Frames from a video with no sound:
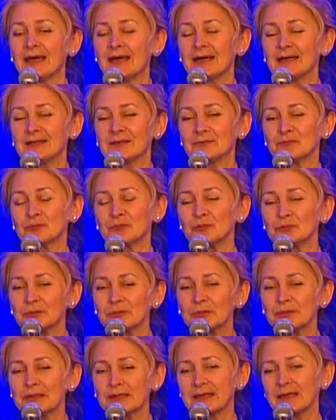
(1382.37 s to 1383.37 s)
and
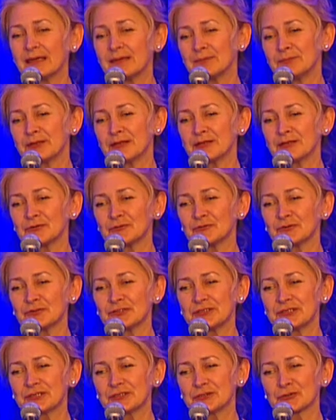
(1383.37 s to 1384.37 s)
probably
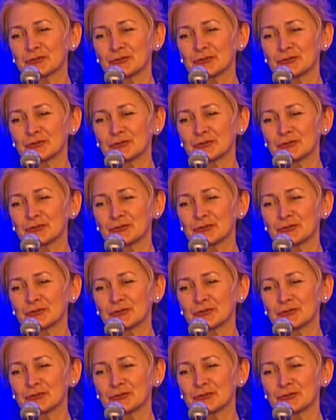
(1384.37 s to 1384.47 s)
APR246